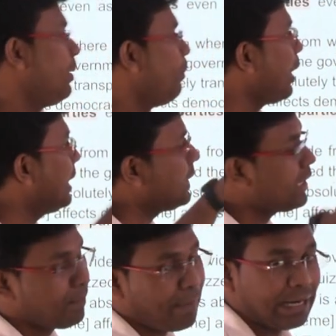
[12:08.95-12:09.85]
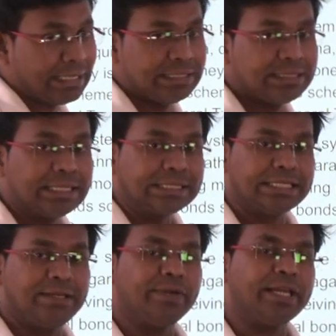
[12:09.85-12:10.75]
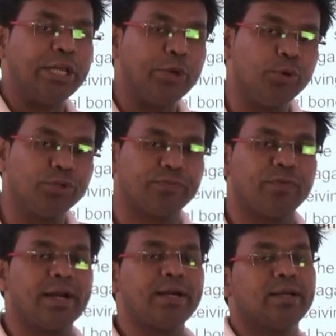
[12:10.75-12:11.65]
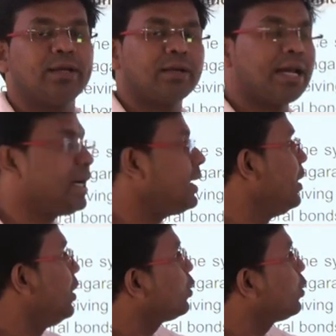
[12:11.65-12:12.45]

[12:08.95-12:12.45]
political parties are receiving huge fund, right,